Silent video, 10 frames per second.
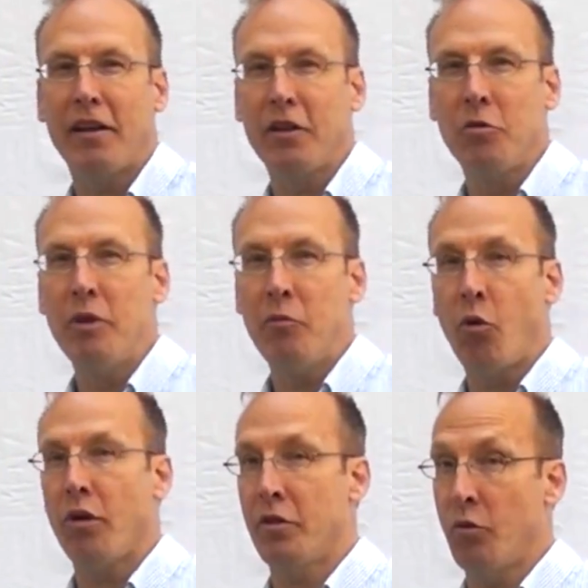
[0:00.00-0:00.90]
a little bit
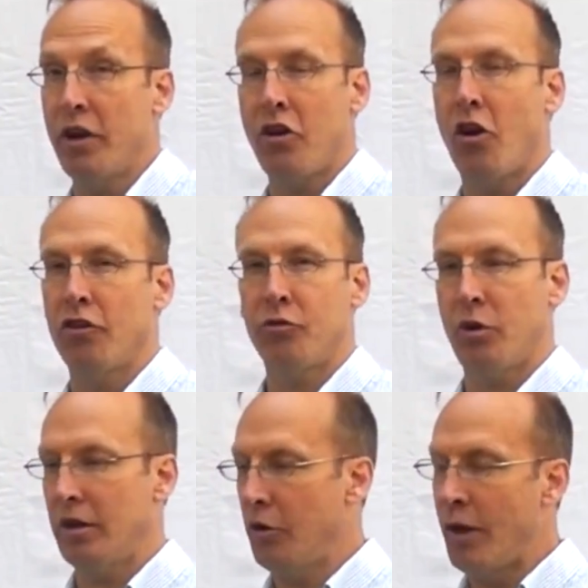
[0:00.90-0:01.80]
more than what it calls for.
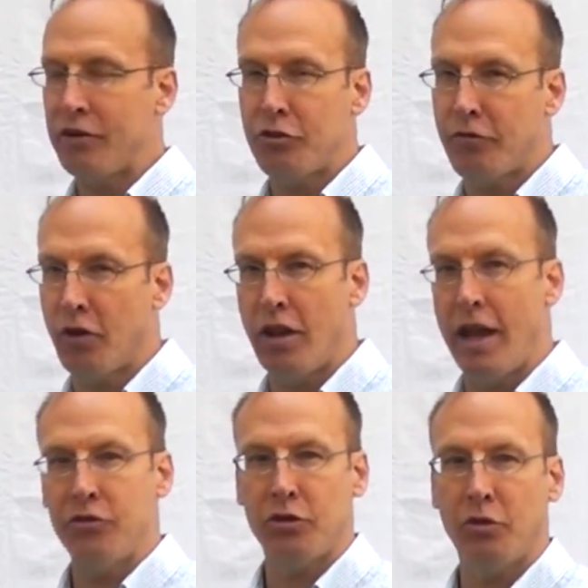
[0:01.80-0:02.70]
A little extra
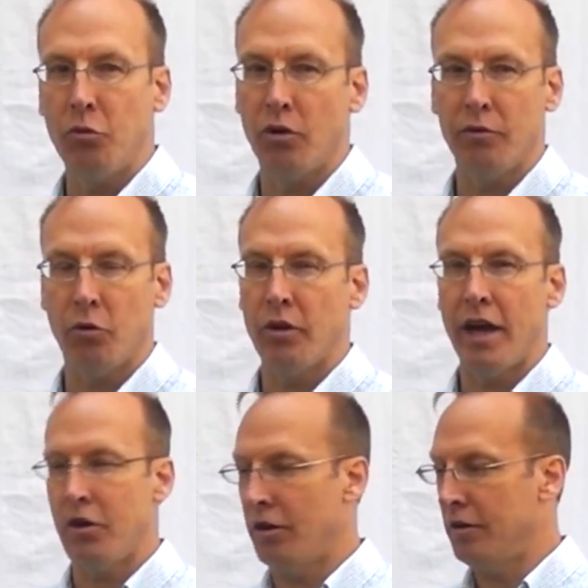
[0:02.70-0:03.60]
fertilizer will not
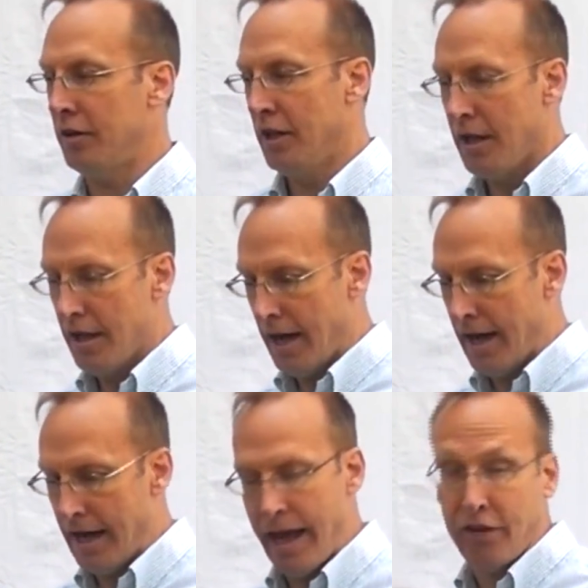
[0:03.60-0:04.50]
hurt.
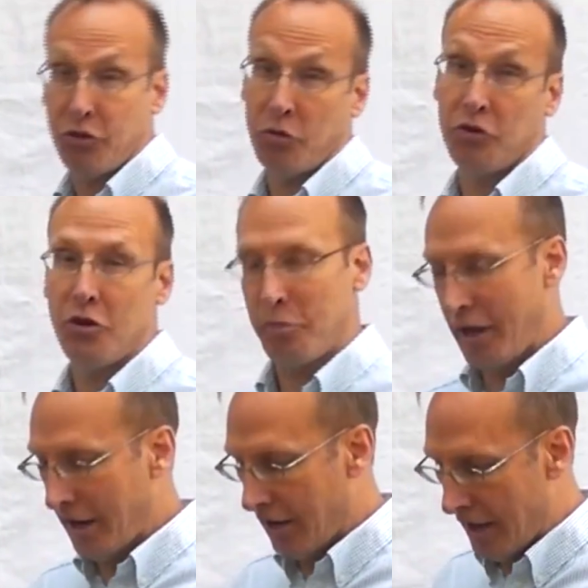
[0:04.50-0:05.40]
Actually, will do your
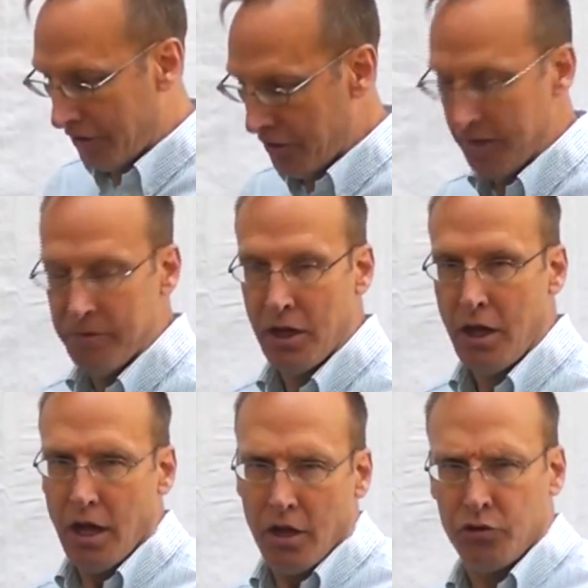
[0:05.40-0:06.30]
plant a lot of good.
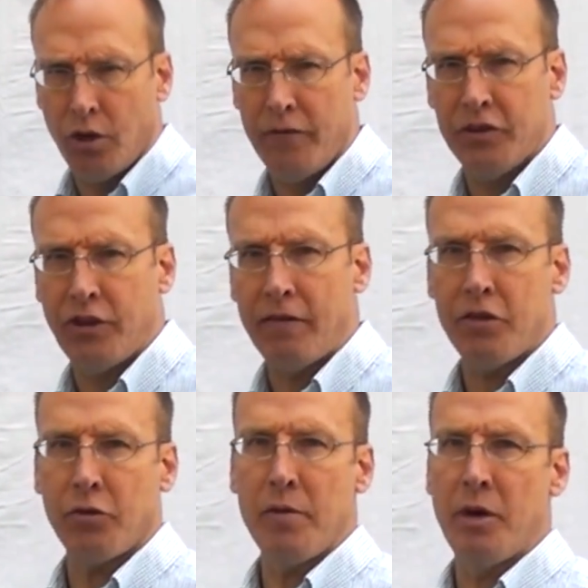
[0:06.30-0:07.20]
So if it's every
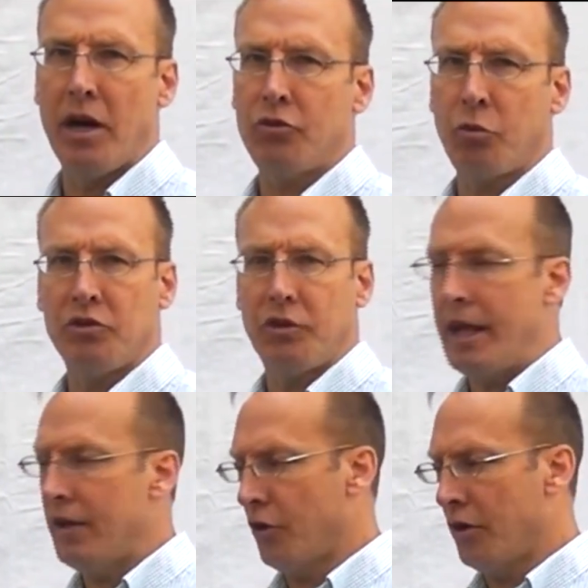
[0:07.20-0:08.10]
3 months, once
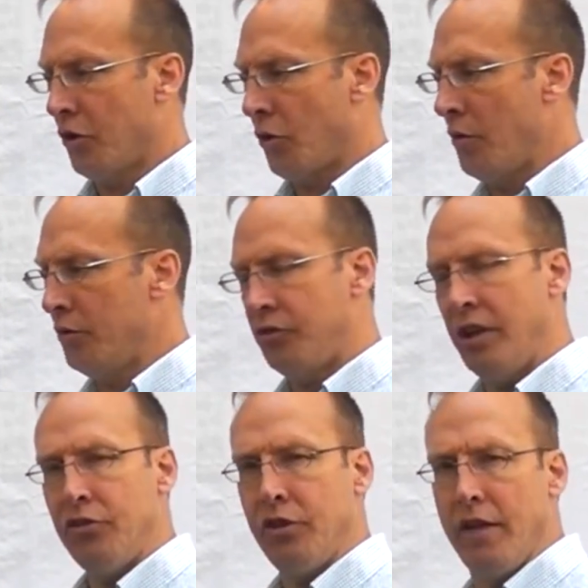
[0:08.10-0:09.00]
again, during the growing
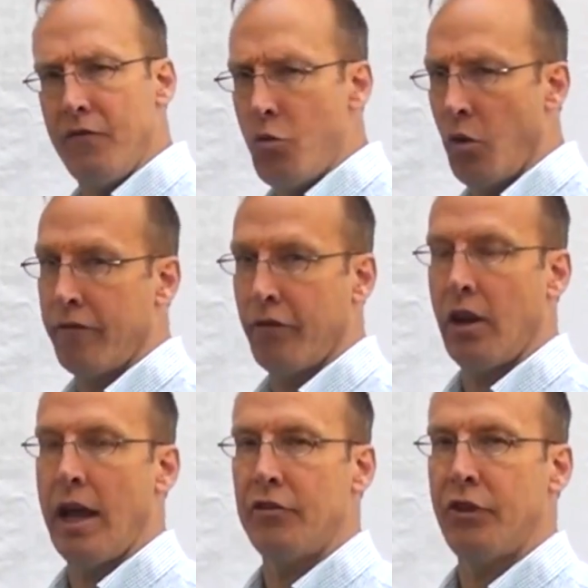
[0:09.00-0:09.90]
season, if you want to
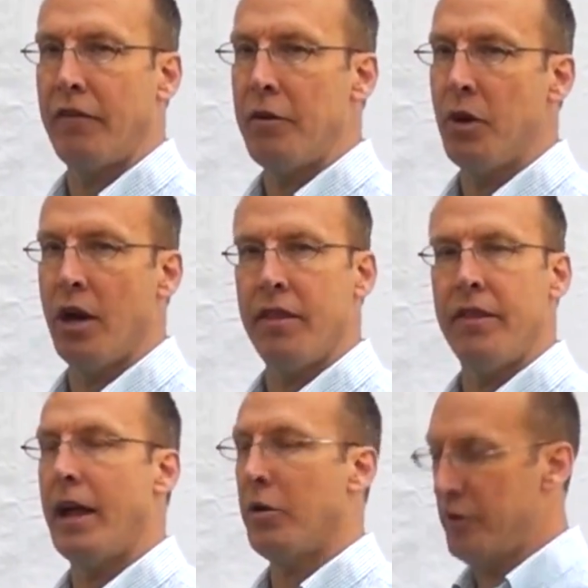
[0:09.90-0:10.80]
fertilize every month,
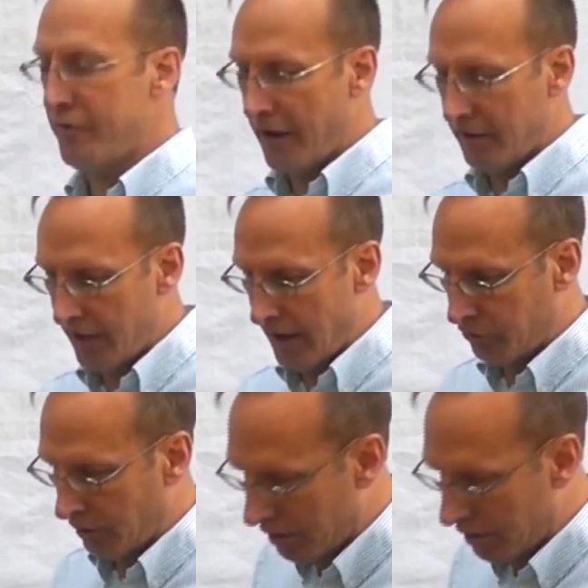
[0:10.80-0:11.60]
that'll be fantastic.